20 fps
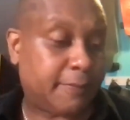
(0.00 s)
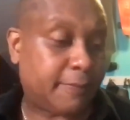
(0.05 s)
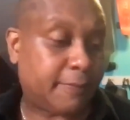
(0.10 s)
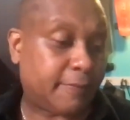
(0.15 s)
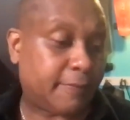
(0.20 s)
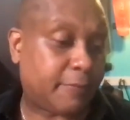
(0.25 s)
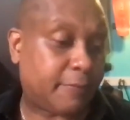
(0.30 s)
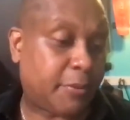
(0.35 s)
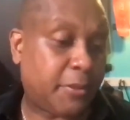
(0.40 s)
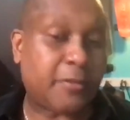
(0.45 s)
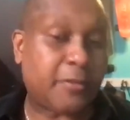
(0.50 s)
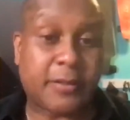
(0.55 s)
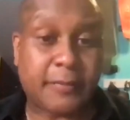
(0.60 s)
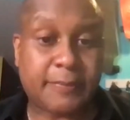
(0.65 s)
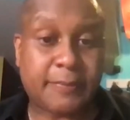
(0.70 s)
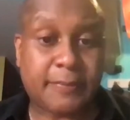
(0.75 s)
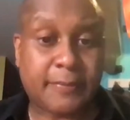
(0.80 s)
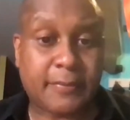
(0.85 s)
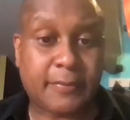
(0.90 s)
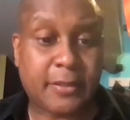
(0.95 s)
Period.
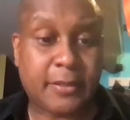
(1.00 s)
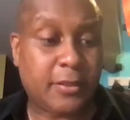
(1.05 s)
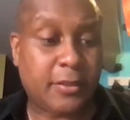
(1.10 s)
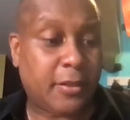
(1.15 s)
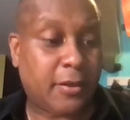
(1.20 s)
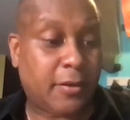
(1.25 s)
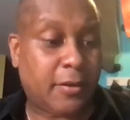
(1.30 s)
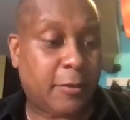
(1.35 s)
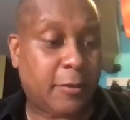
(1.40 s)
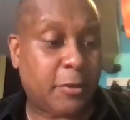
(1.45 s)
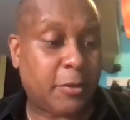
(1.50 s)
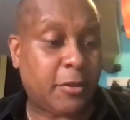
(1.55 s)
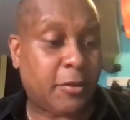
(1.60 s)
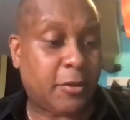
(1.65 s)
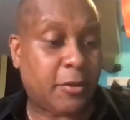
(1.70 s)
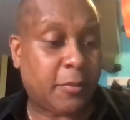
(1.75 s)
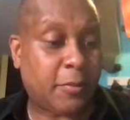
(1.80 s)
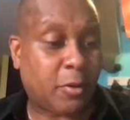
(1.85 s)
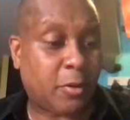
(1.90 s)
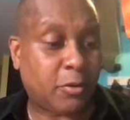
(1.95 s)
You know, and we know
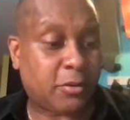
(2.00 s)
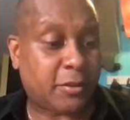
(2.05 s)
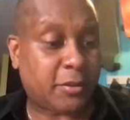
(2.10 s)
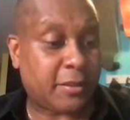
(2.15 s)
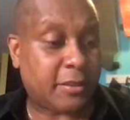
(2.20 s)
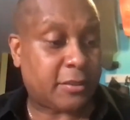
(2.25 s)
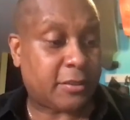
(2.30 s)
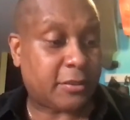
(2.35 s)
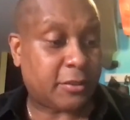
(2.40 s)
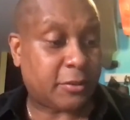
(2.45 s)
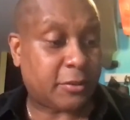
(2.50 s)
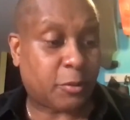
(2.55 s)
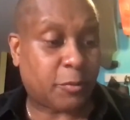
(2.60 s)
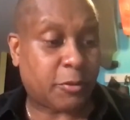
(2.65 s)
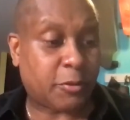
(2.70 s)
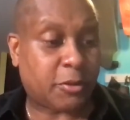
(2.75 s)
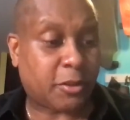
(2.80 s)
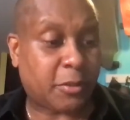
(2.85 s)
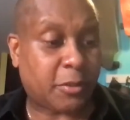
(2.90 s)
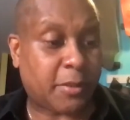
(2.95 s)
that most of this is what we're
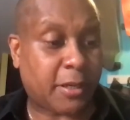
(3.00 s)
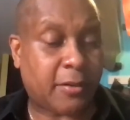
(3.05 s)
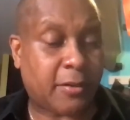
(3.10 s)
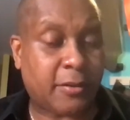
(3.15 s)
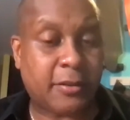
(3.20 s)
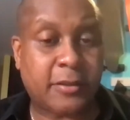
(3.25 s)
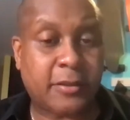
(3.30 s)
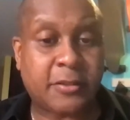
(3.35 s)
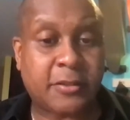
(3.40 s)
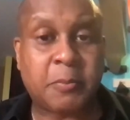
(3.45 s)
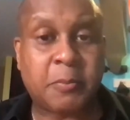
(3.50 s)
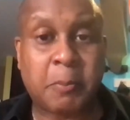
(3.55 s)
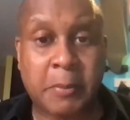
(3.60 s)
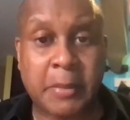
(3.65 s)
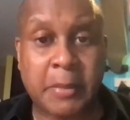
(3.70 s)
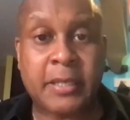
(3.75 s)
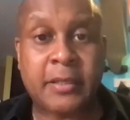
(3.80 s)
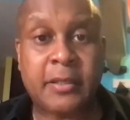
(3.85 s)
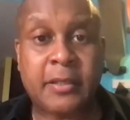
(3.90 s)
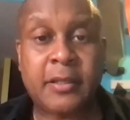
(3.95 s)
talking about is
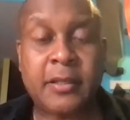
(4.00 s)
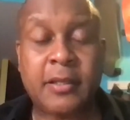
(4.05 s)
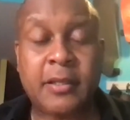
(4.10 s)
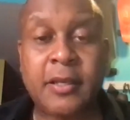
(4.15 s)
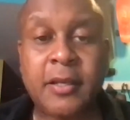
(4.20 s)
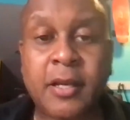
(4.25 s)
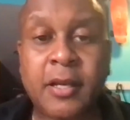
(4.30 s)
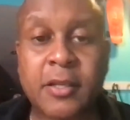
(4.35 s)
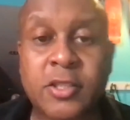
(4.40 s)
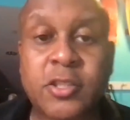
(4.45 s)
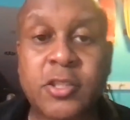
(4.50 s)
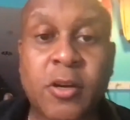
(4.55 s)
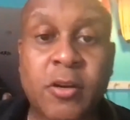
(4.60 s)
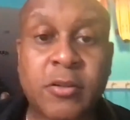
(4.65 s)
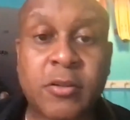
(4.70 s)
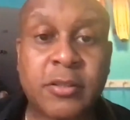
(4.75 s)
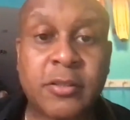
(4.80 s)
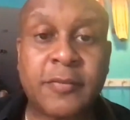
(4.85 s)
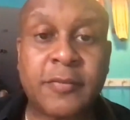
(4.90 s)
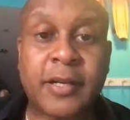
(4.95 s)
men
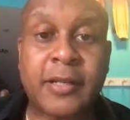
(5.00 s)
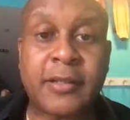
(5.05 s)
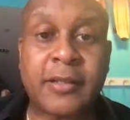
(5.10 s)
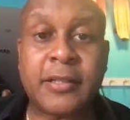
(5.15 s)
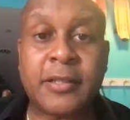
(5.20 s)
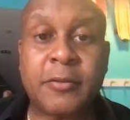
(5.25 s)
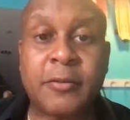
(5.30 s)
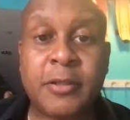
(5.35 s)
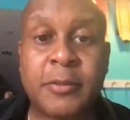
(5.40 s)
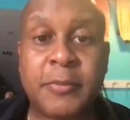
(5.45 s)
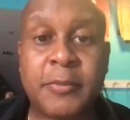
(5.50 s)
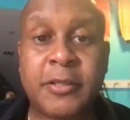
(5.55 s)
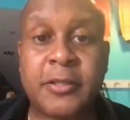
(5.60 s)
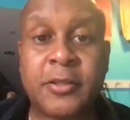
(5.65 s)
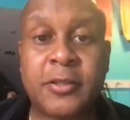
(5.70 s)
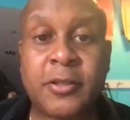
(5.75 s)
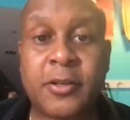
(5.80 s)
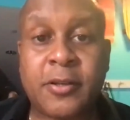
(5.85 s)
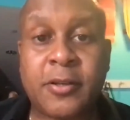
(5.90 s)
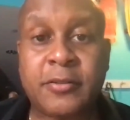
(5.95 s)
assaulting, violating women and
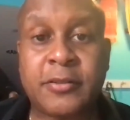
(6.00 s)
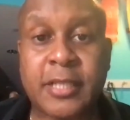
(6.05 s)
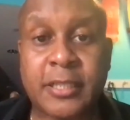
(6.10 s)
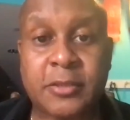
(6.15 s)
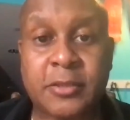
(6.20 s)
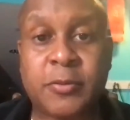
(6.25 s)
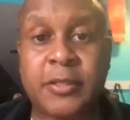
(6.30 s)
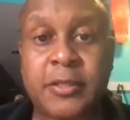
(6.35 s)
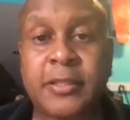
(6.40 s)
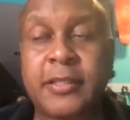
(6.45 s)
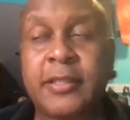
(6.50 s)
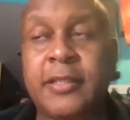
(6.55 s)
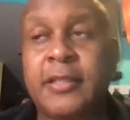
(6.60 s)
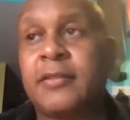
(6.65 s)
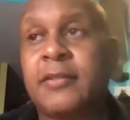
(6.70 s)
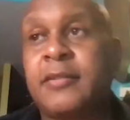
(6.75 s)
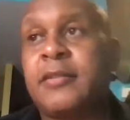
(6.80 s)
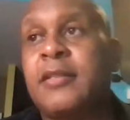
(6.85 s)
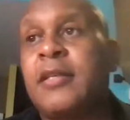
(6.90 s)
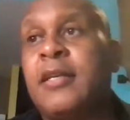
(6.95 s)
girls. That's what it
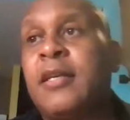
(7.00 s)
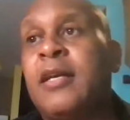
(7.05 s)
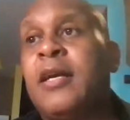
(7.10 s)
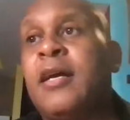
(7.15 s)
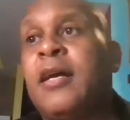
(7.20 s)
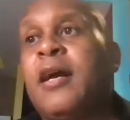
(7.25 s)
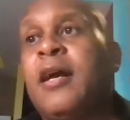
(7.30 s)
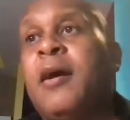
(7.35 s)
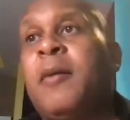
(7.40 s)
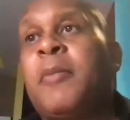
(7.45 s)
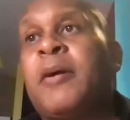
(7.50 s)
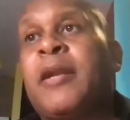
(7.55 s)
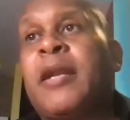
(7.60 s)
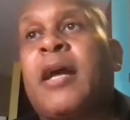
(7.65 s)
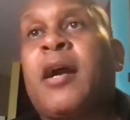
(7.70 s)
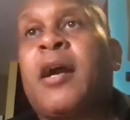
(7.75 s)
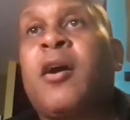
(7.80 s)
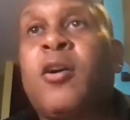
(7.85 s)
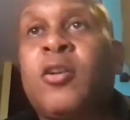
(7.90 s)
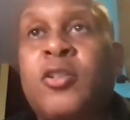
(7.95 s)
is. Right. But
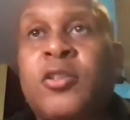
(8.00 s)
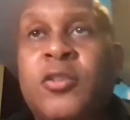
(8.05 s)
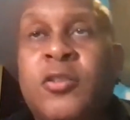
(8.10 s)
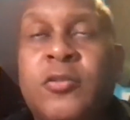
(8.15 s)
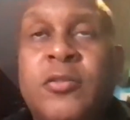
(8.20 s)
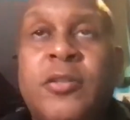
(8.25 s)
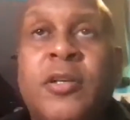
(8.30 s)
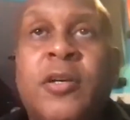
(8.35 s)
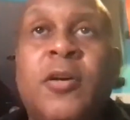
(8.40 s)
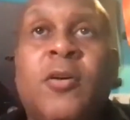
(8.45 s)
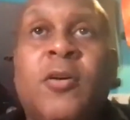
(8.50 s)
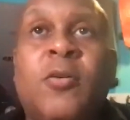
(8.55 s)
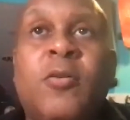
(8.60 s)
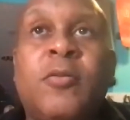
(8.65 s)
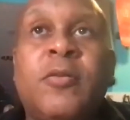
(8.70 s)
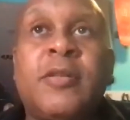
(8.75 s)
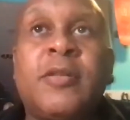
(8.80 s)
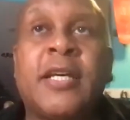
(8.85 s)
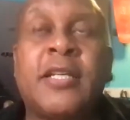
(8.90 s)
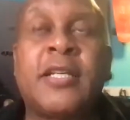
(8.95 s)
I also know
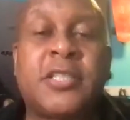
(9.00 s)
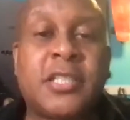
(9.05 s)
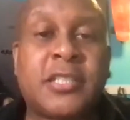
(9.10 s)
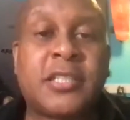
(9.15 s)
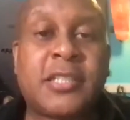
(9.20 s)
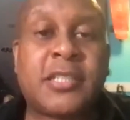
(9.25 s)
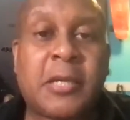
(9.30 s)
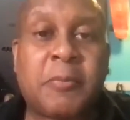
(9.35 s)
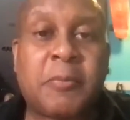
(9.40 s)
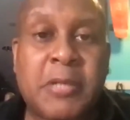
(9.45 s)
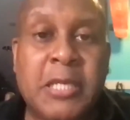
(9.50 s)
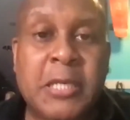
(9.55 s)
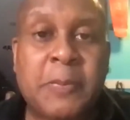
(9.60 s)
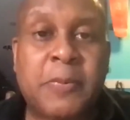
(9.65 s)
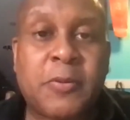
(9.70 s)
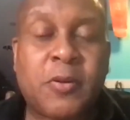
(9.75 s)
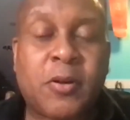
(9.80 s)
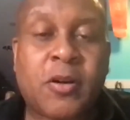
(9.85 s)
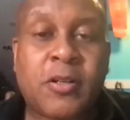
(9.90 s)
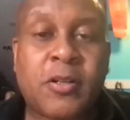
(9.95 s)
that just like
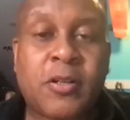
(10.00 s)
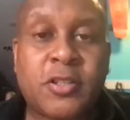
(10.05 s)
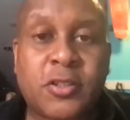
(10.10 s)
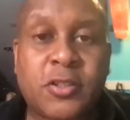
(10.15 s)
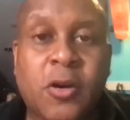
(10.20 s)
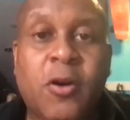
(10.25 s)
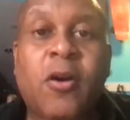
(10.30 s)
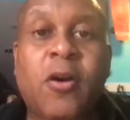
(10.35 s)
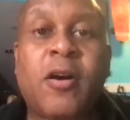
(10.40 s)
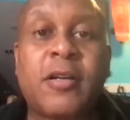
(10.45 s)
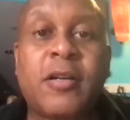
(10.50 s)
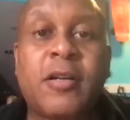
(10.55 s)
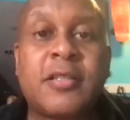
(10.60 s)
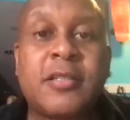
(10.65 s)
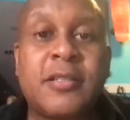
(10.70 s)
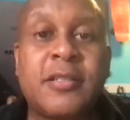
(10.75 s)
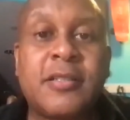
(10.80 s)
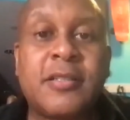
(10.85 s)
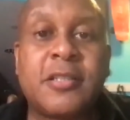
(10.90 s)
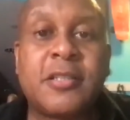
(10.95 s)
people are taught
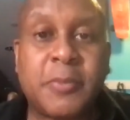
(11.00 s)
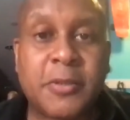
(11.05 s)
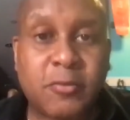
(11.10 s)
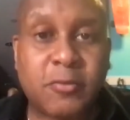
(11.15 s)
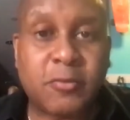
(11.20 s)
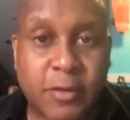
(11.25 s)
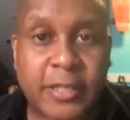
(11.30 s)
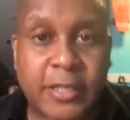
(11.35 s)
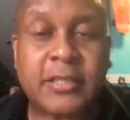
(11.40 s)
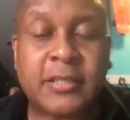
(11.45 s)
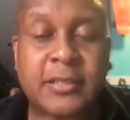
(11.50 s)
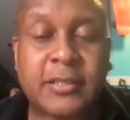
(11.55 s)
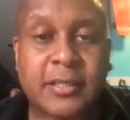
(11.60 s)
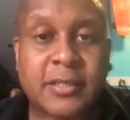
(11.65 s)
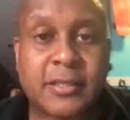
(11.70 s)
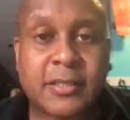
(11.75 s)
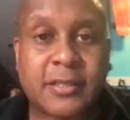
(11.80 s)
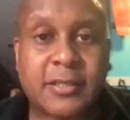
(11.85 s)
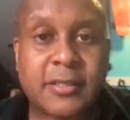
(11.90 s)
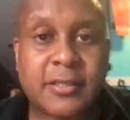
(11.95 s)
to be
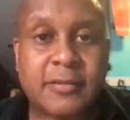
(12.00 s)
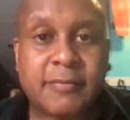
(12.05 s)
racist,